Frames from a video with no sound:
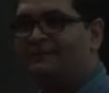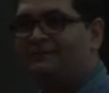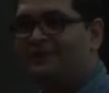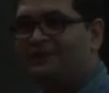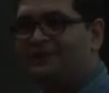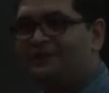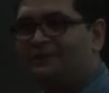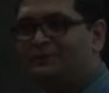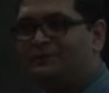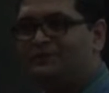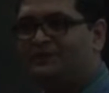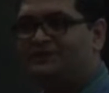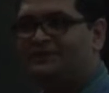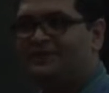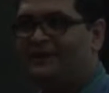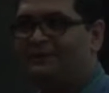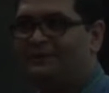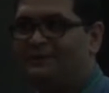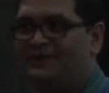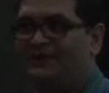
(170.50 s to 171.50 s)
what the users
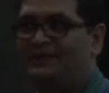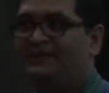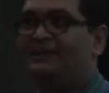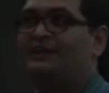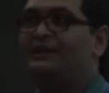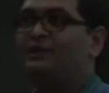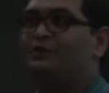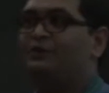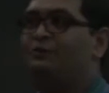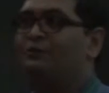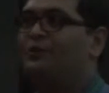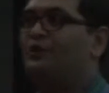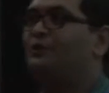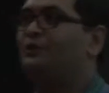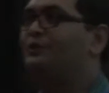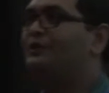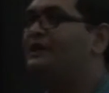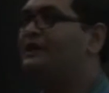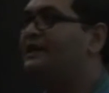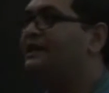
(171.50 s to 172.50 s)
are doing, you want
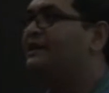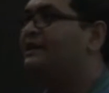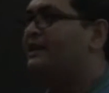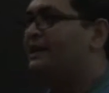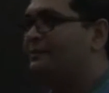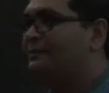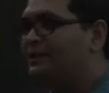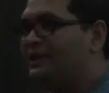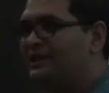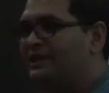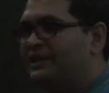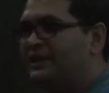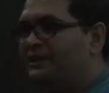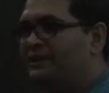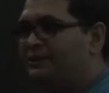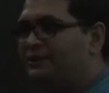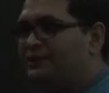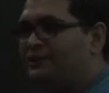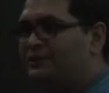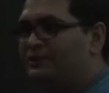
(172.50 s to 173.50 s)
to create a community
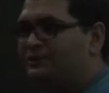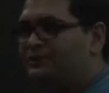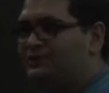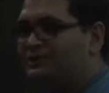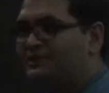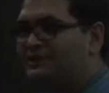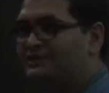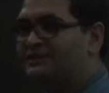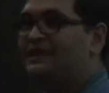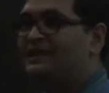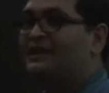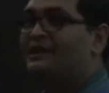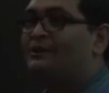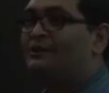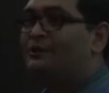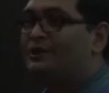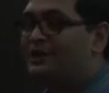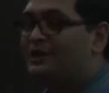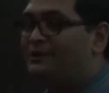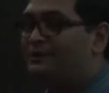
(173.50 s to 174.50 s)
around your users,
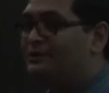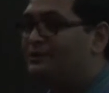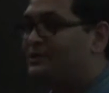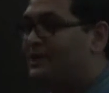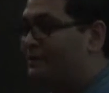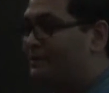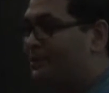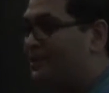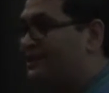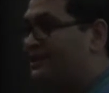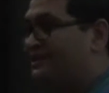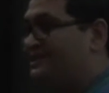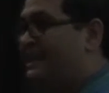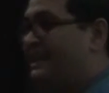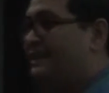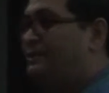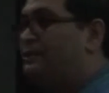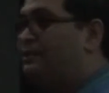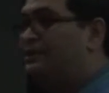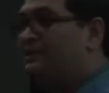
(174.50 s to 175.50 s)
you can use our products
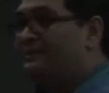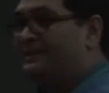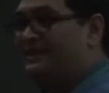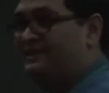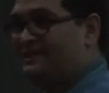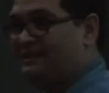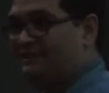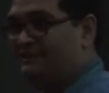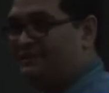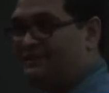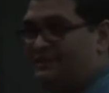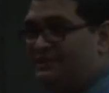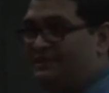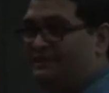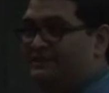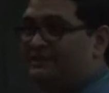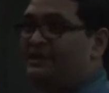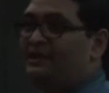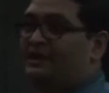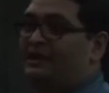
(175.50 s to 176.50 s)
like Google Play
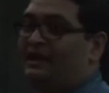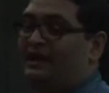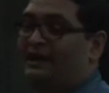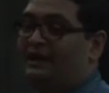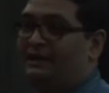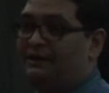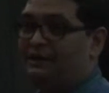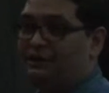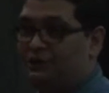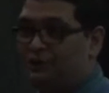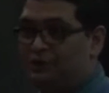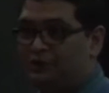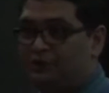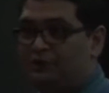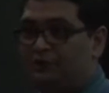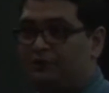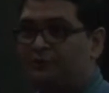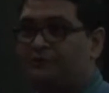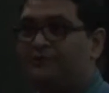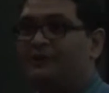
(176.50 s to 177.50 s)
Services,
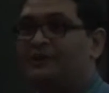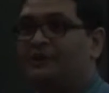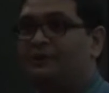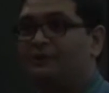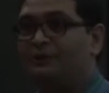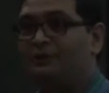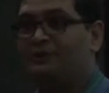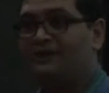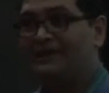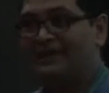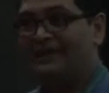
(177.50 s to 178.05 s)
YouTube, Google